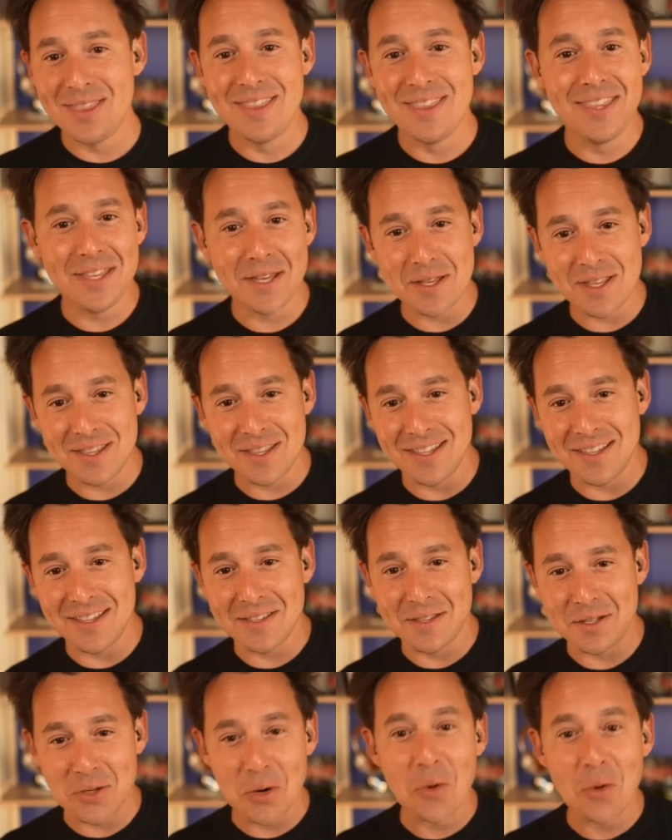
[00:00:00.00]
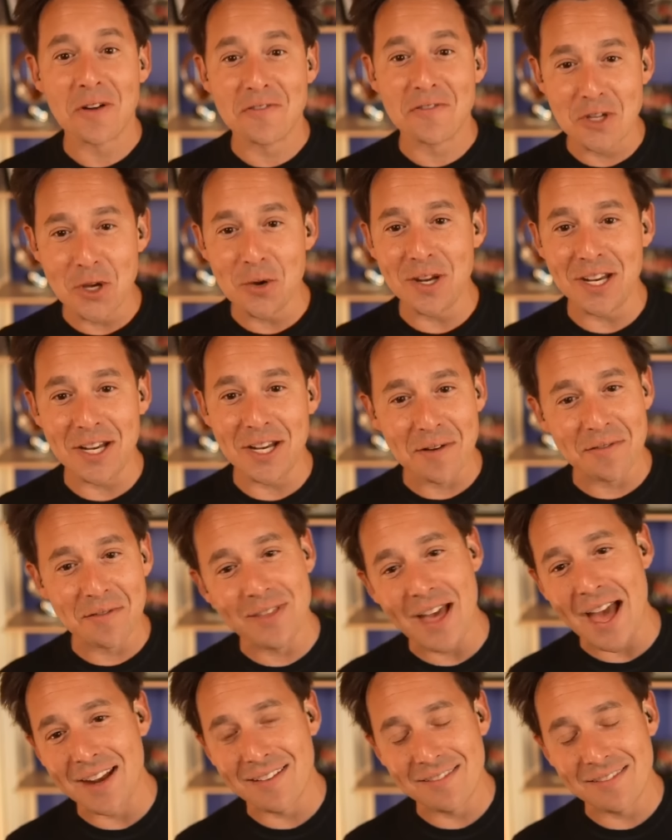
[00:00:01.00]
the tour of duty of
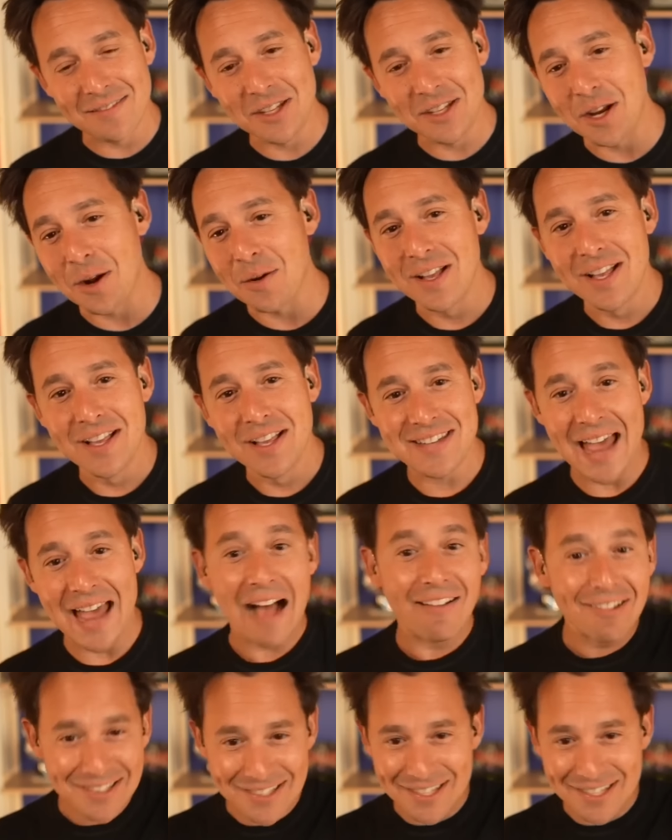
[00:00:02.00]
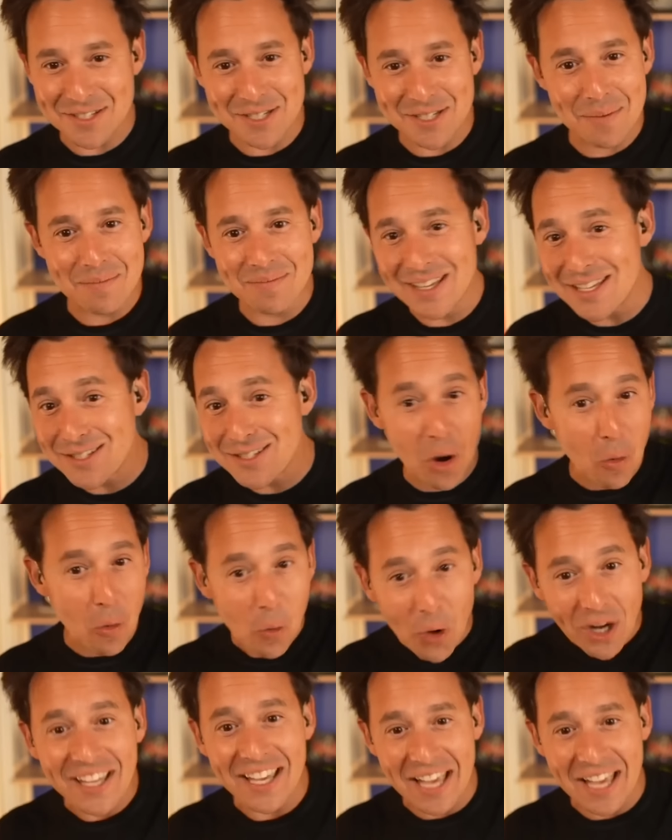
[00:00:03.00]
that, talent system is not
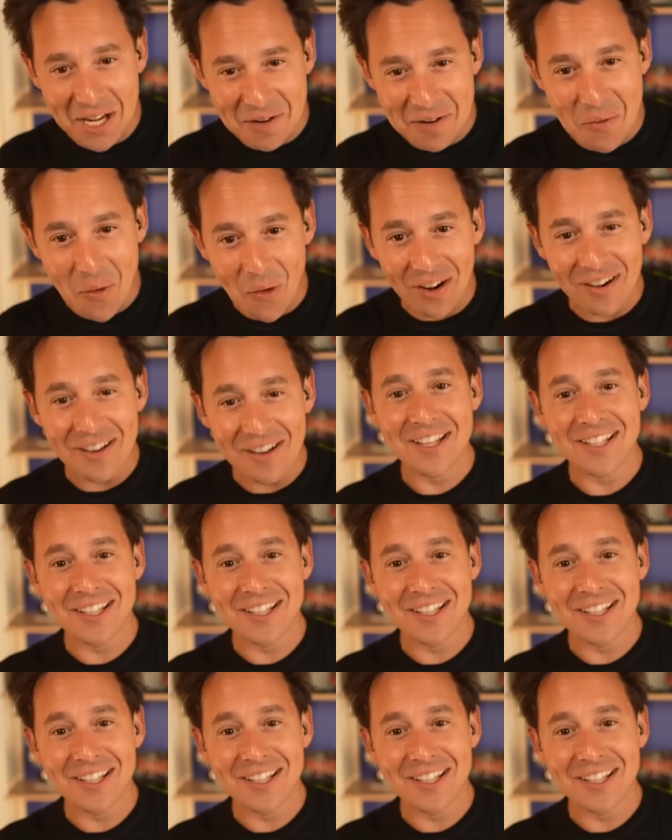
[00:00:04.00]
working anymore.